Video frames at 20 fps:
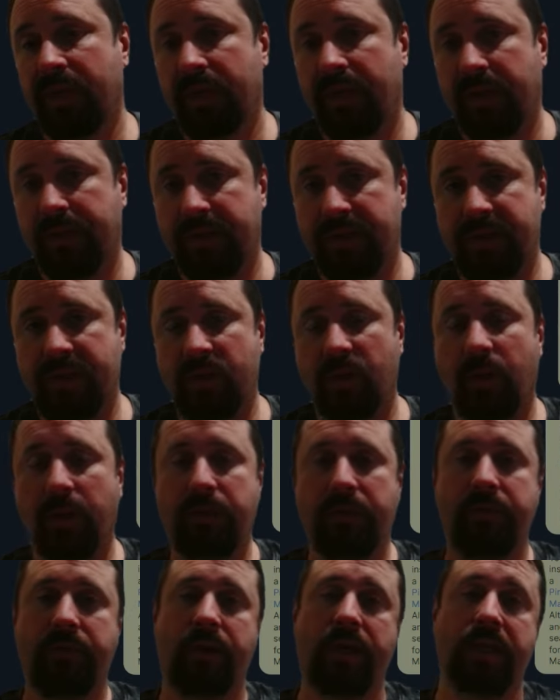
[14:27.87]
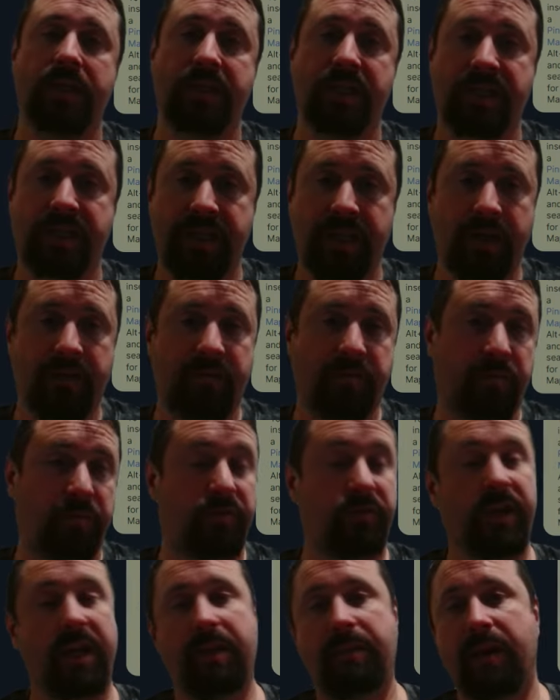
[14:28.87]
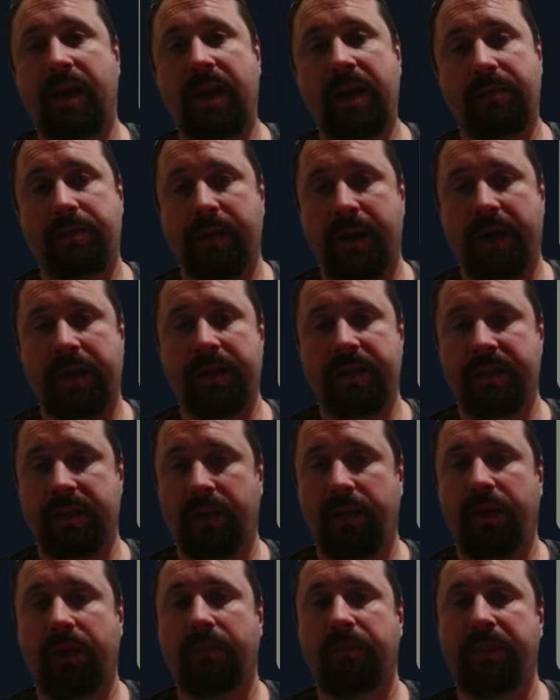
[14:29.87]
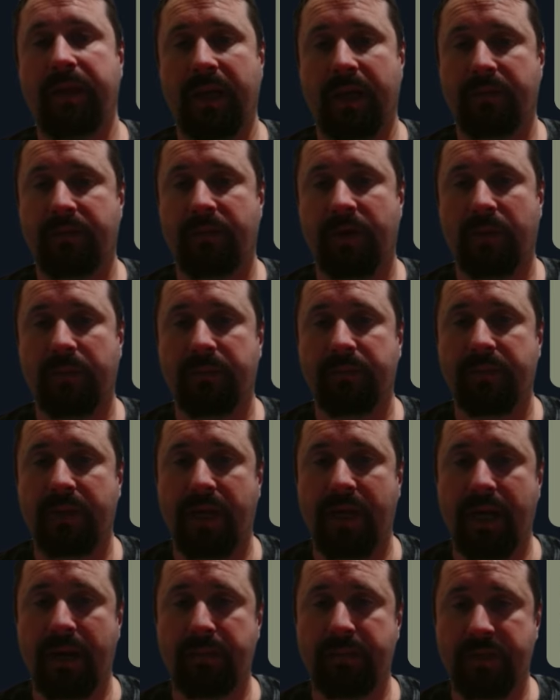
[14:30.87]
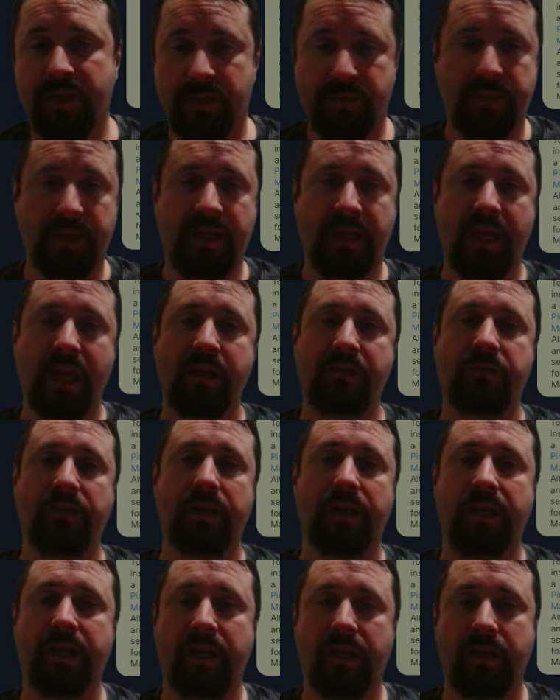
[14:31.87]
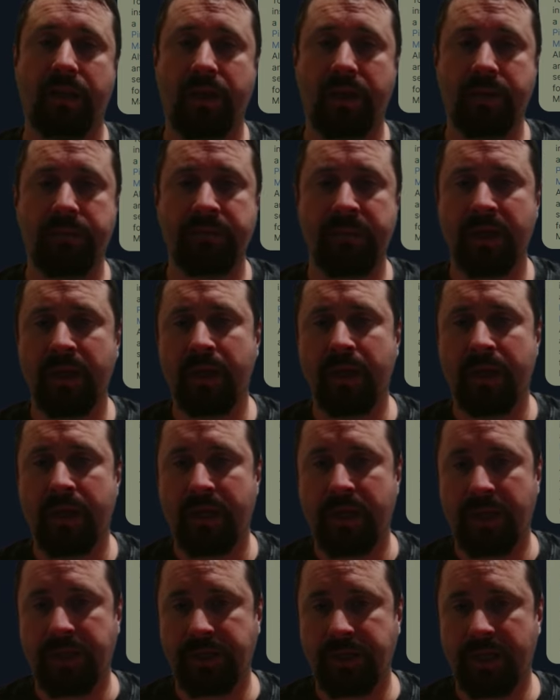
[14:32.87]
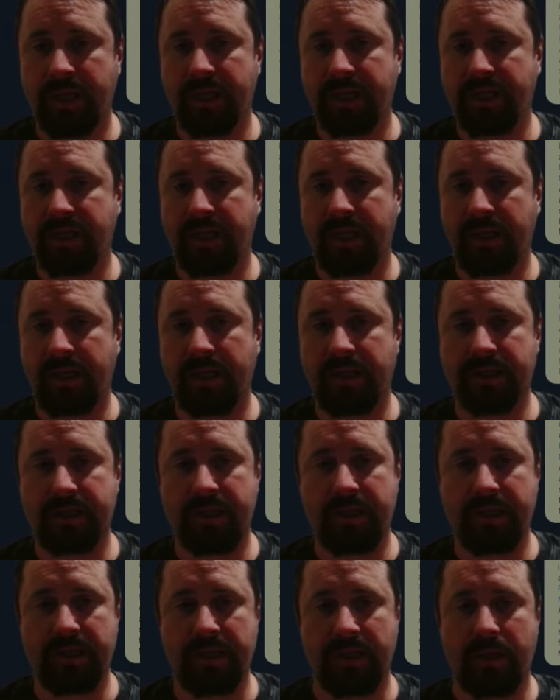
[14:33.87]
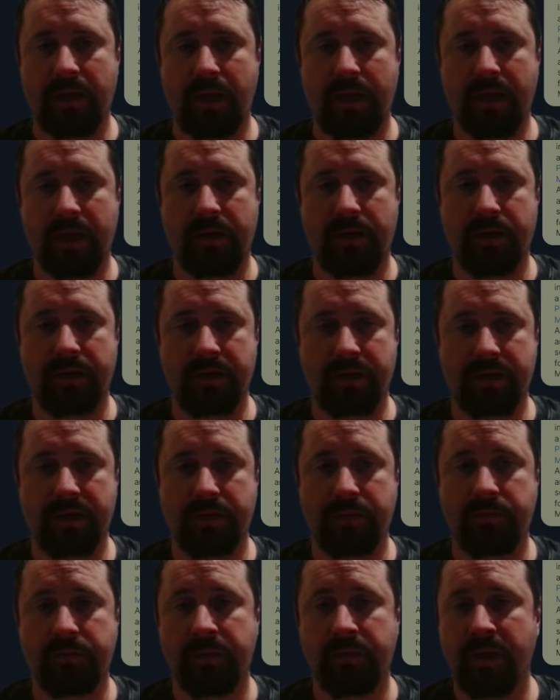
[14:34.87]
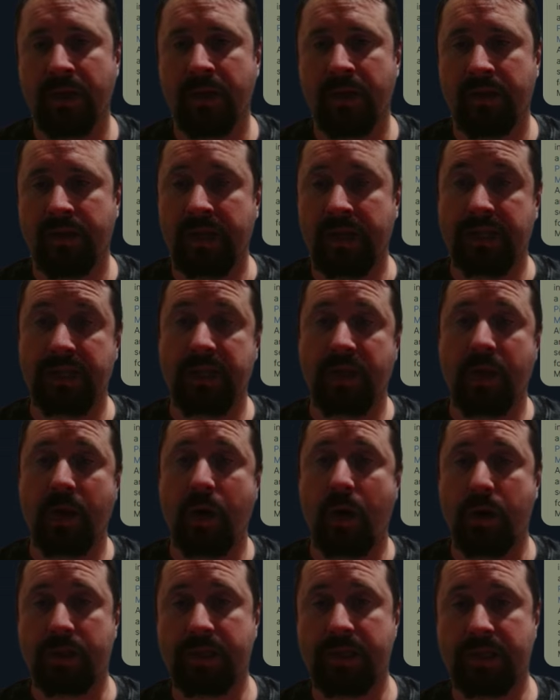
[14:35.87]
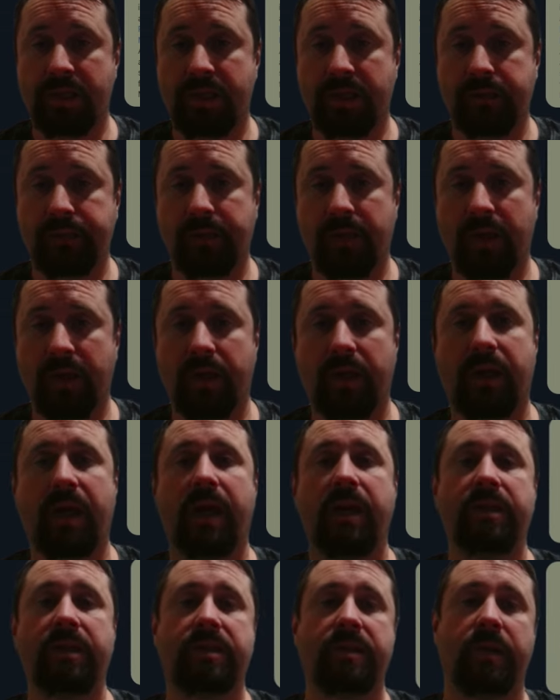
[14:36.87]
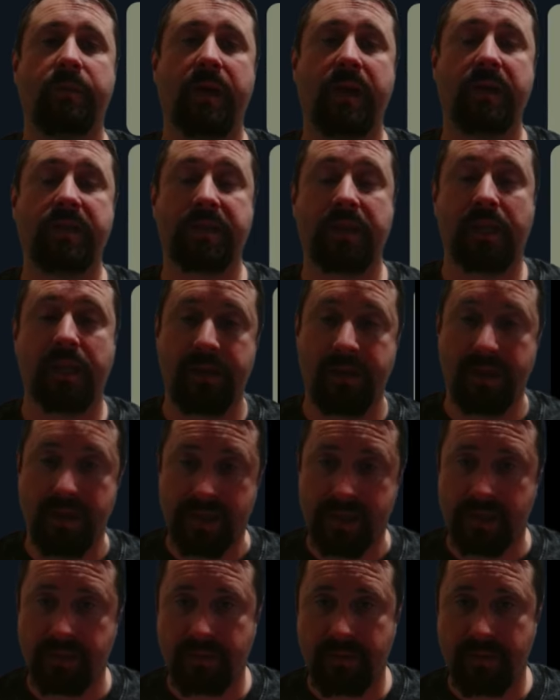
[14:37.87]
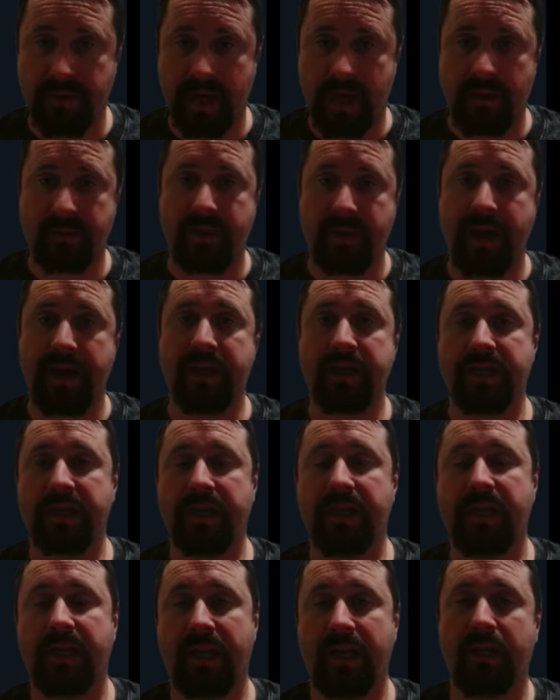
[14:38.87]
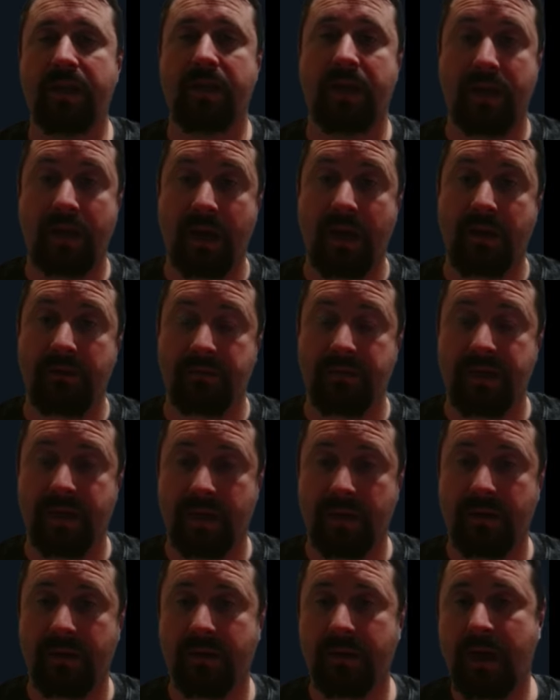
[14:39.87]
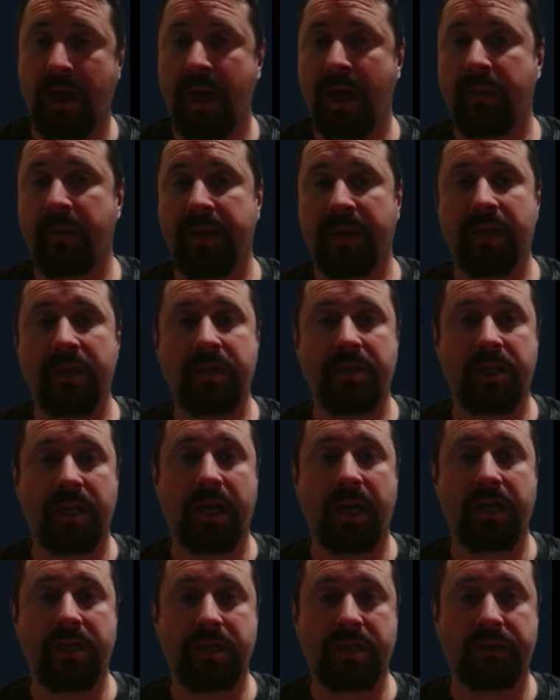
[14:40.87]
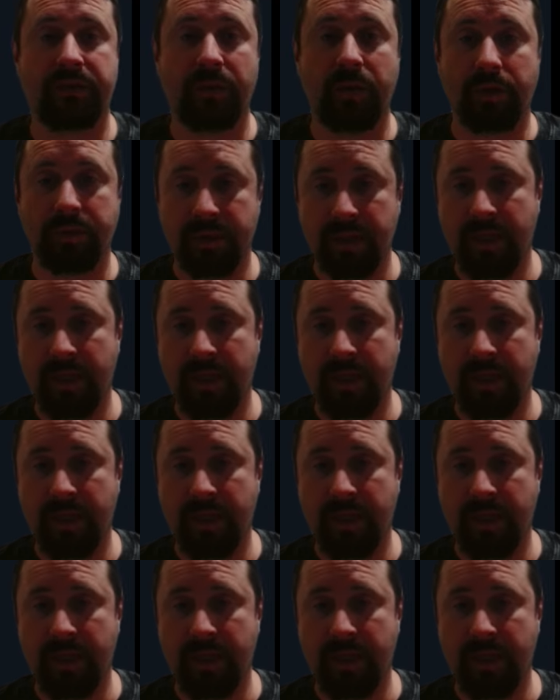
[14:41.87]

And the store provides a set of pre-made banners that you can pick from. Just be careful in here though. As you can see, there's these little icons. That's the cost. Okay, so basically there's some banners in here that, you know, are being charged for.